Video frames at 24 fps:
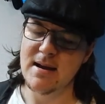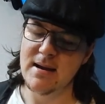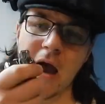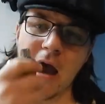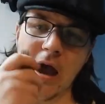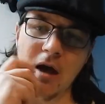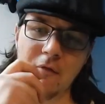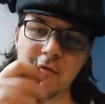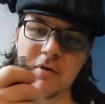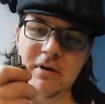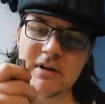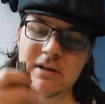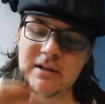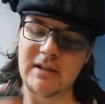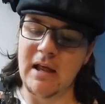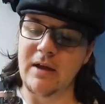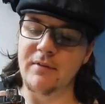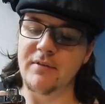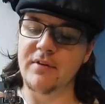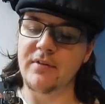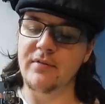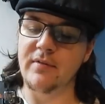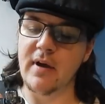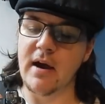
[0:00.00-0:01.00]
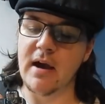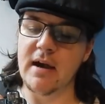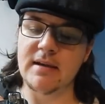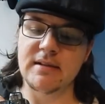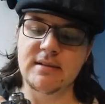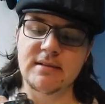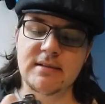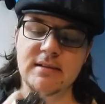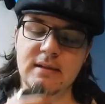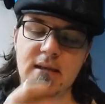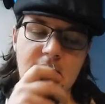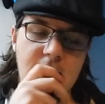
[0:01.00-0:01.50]
I really like the
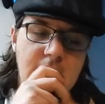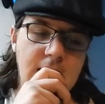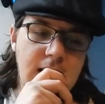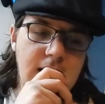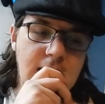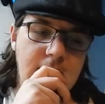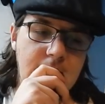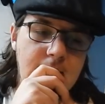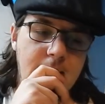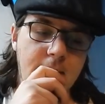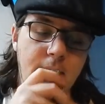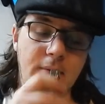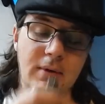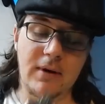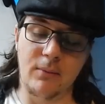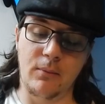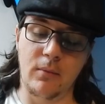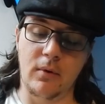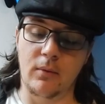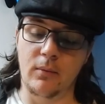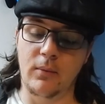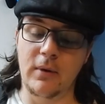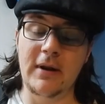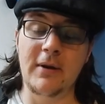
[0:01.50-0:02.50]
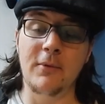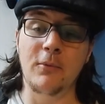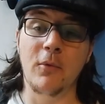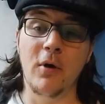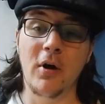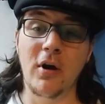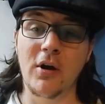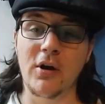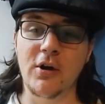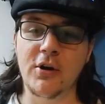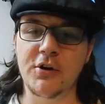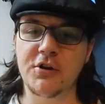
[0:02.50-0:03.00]
device, when it
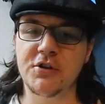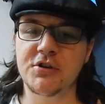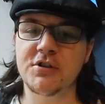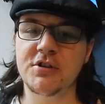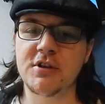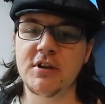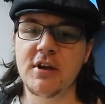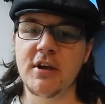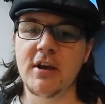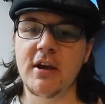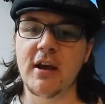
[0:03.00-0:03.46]
worked,